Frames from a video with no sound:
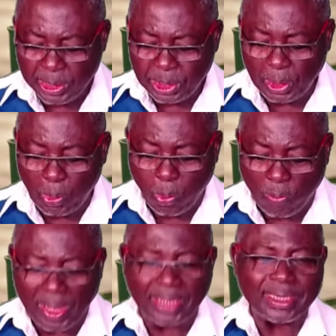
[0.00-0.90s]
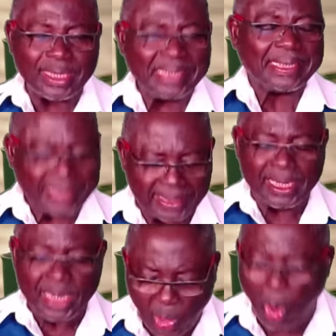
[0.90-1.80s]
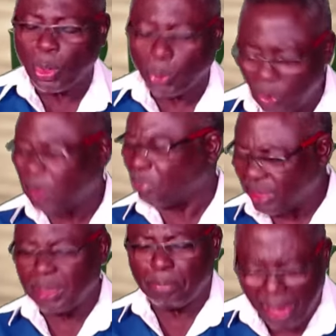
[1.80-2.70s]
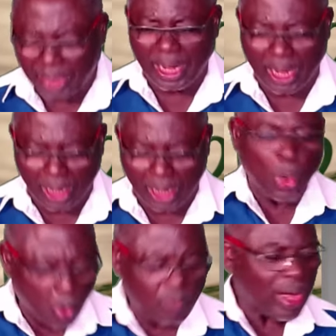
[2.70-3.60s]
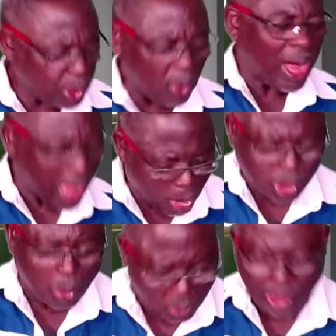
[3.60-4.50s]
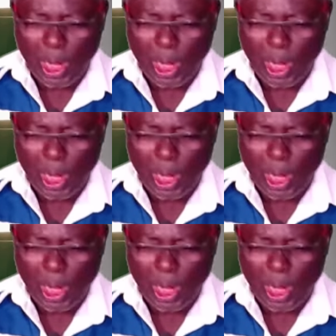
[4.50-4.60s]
Jehovah Nissi, God will be the banner over your household.